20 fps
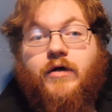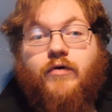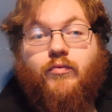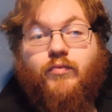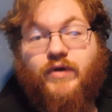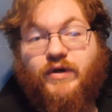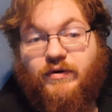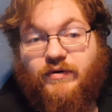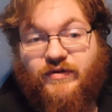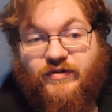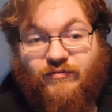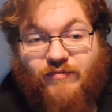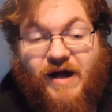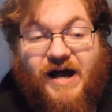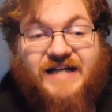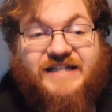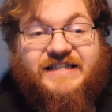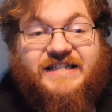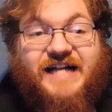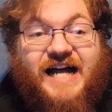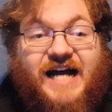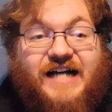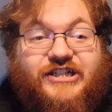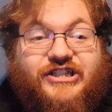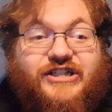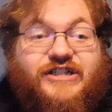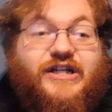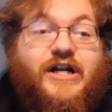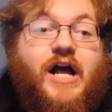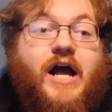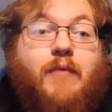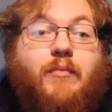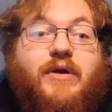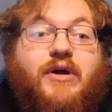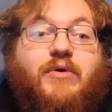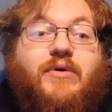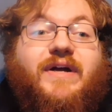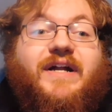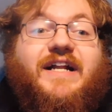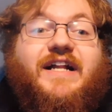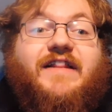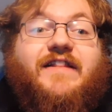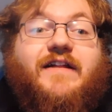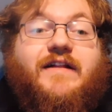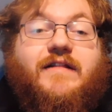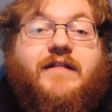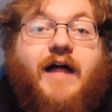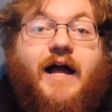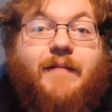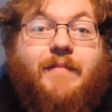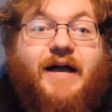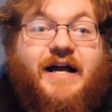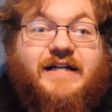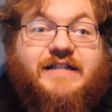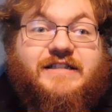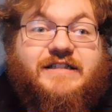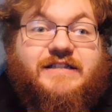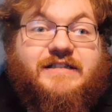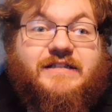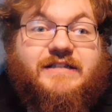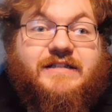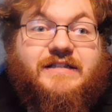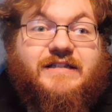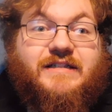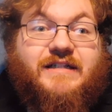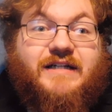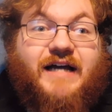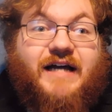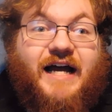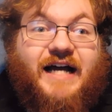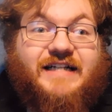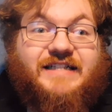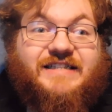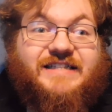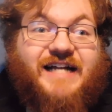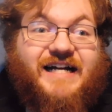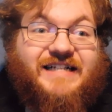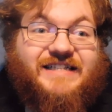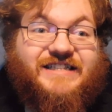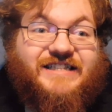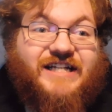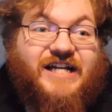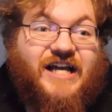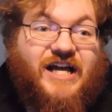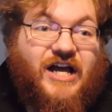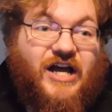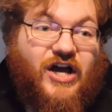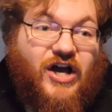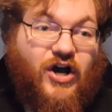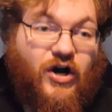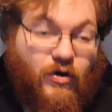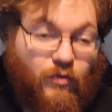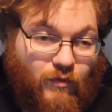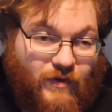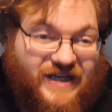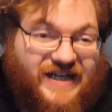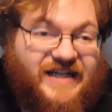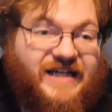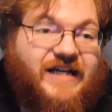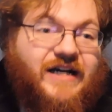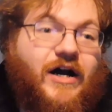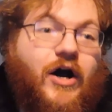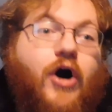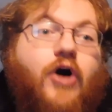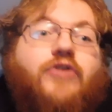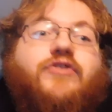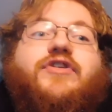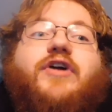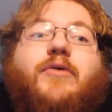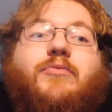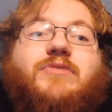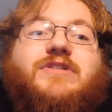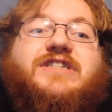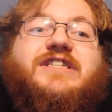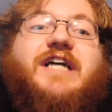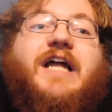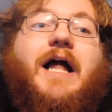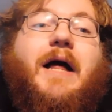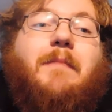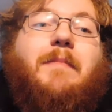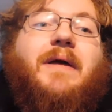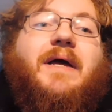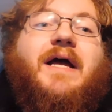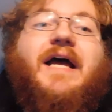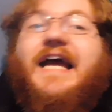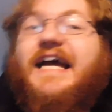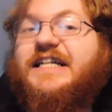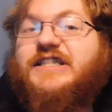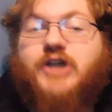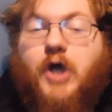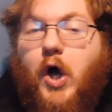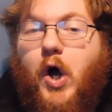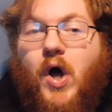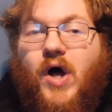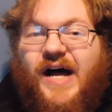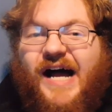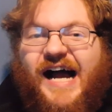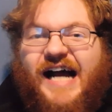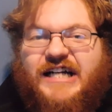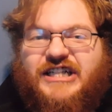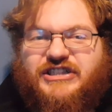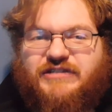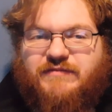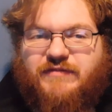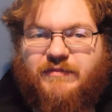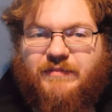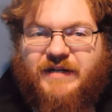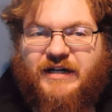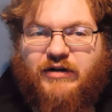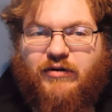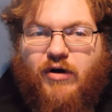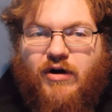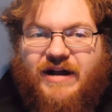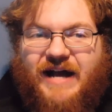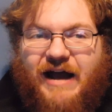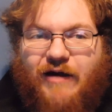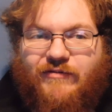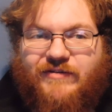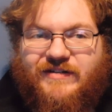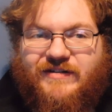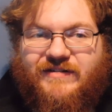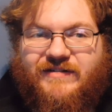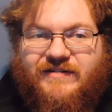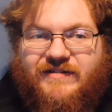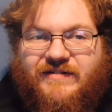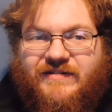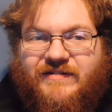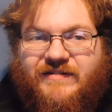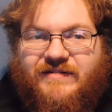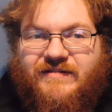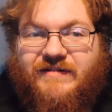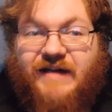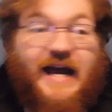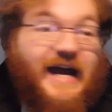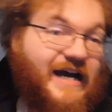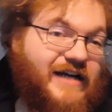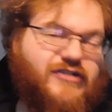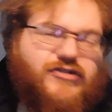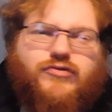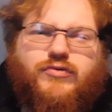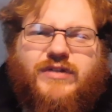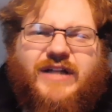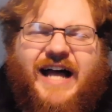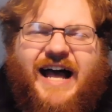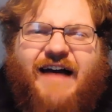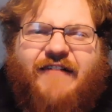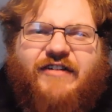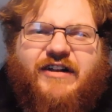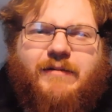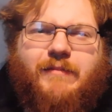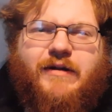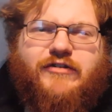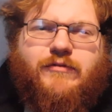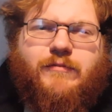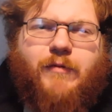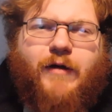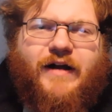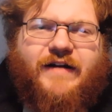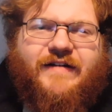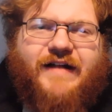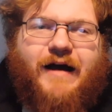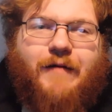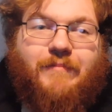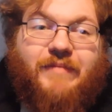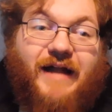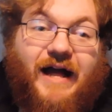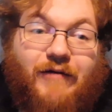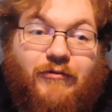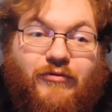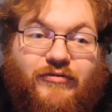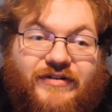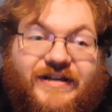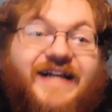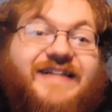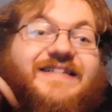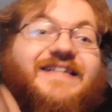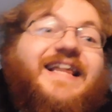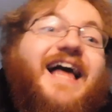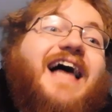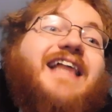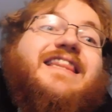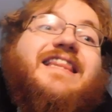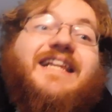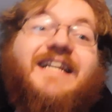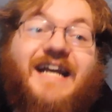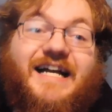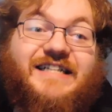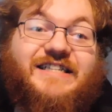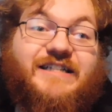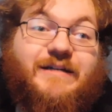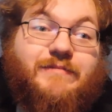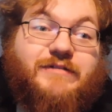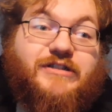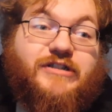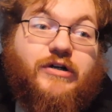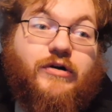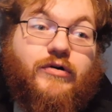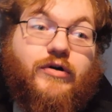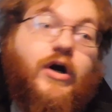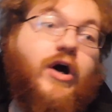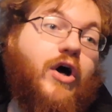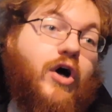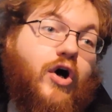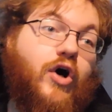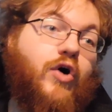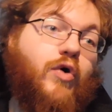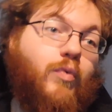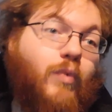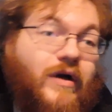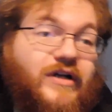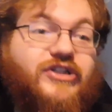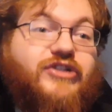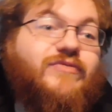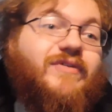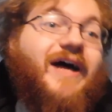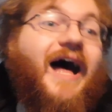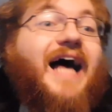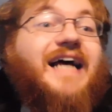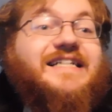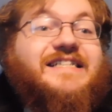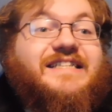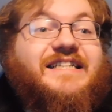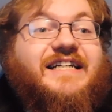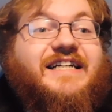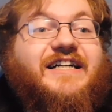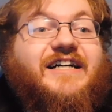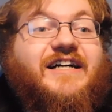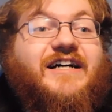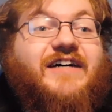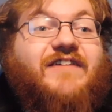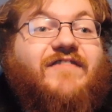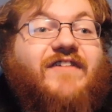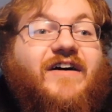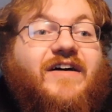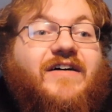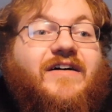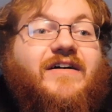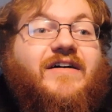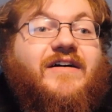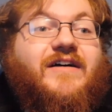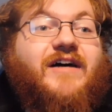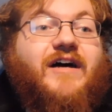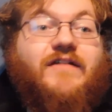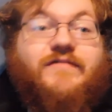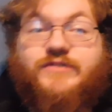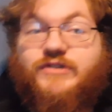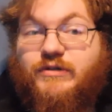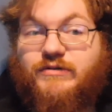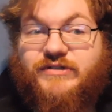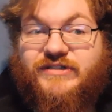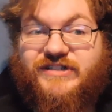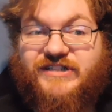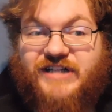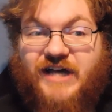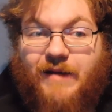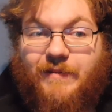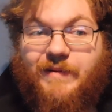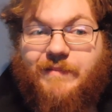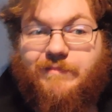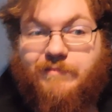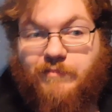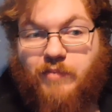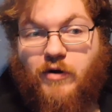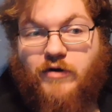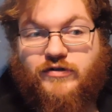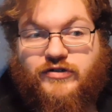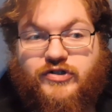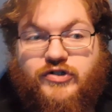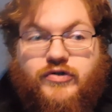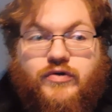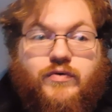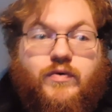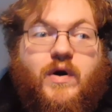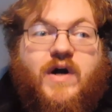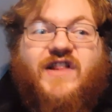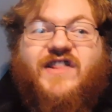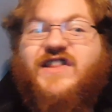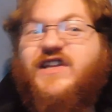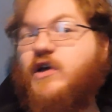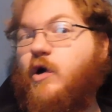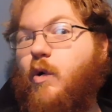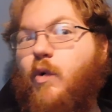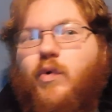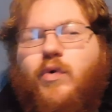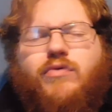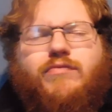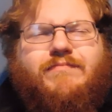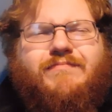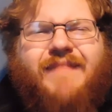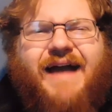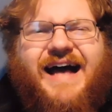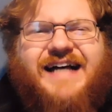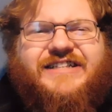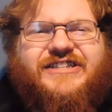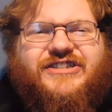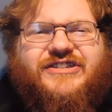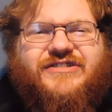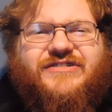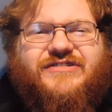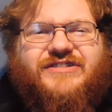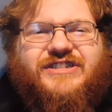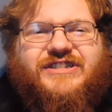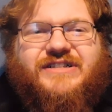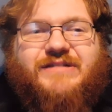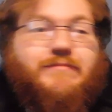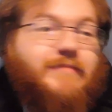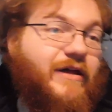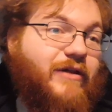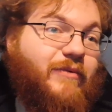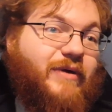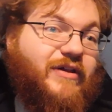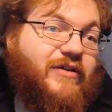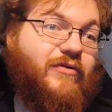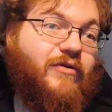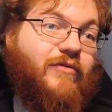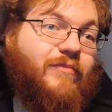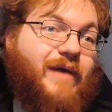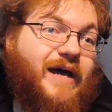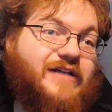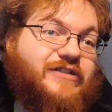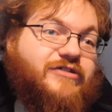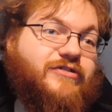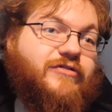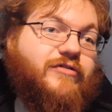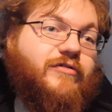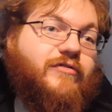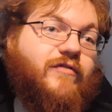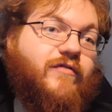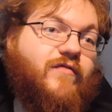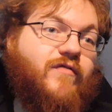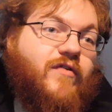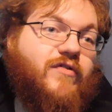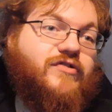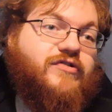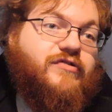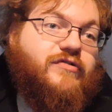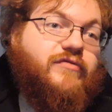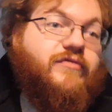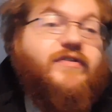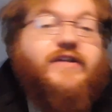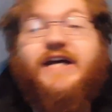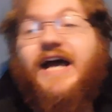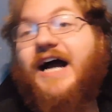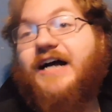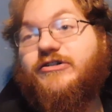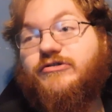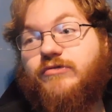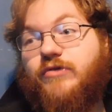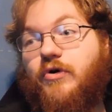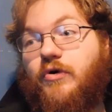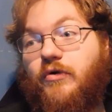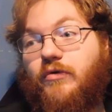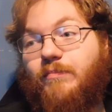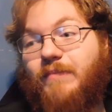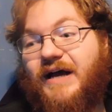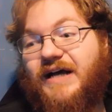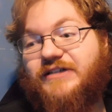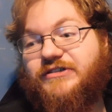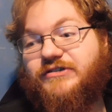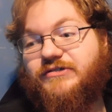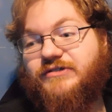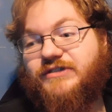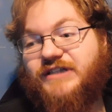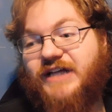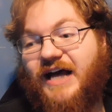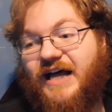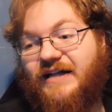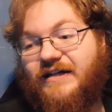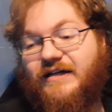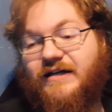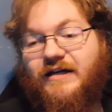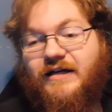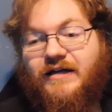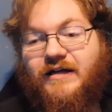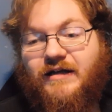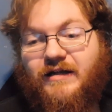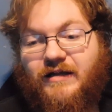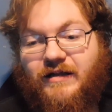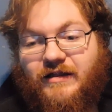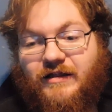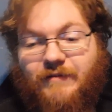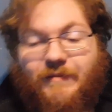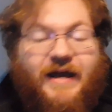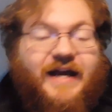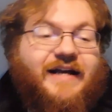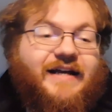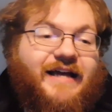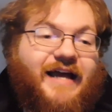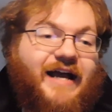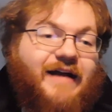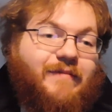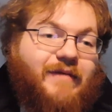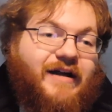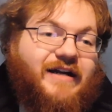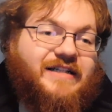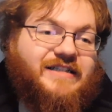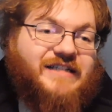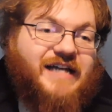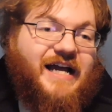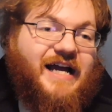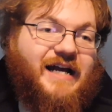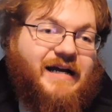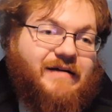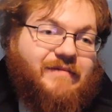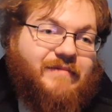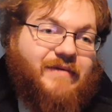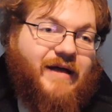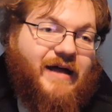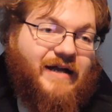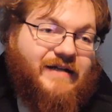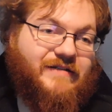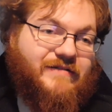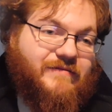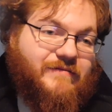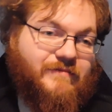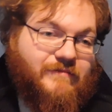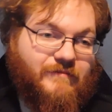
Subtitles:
We are in the rising action, and we are hitting the climax. Acts next. We are done with setup. It's all action from here on out. And Azula having a mental breakdown. But I will get to that in the next episode. What'd you guys think of Sozin's Comet Part 2? The Old Masters. By the way, the Old Master could have referred to the actual Old Masters that the main gang minus Aang that